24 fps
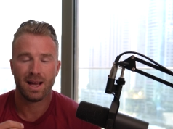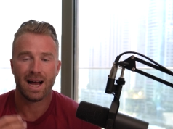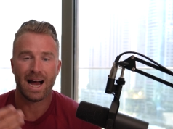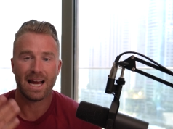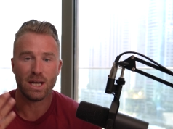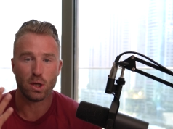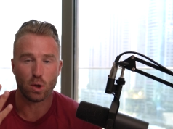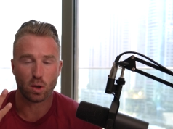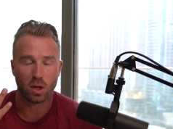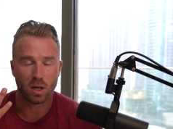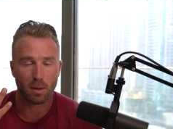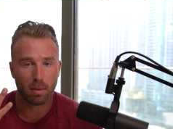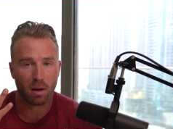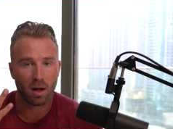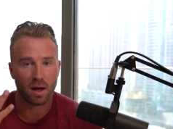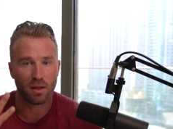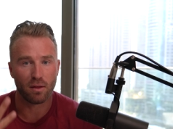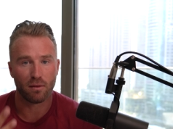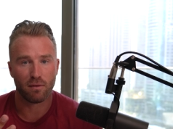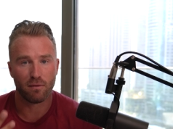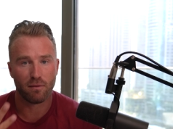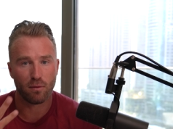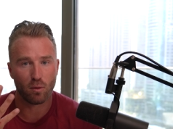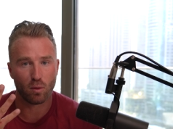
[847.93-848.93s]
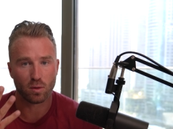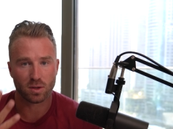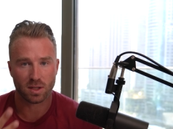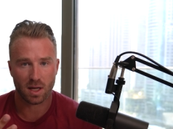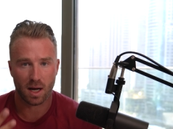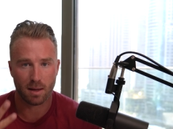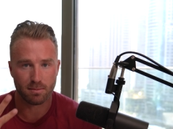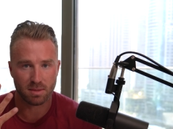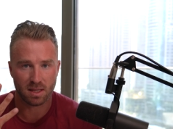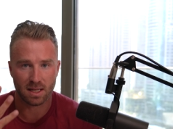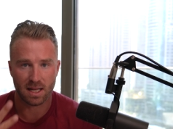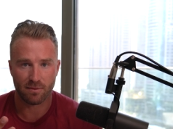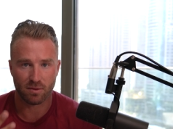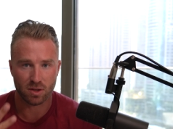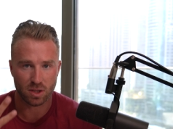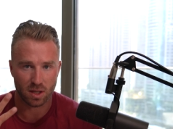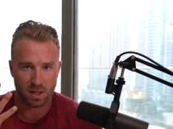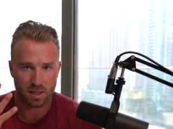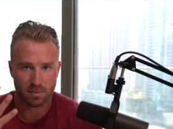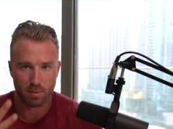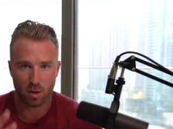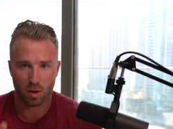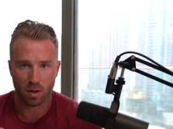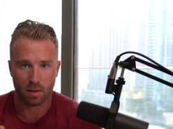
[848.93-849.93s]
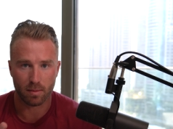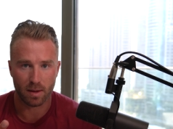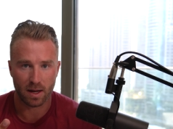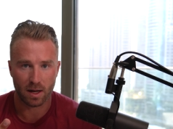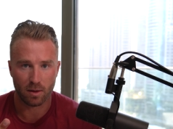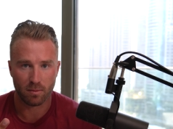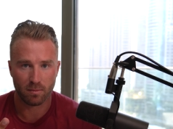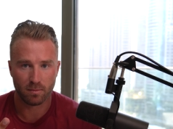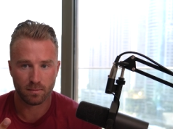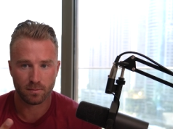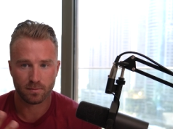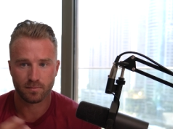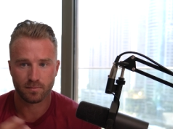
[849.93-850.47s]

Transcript: and you can apply the four types of leverage I spoke about.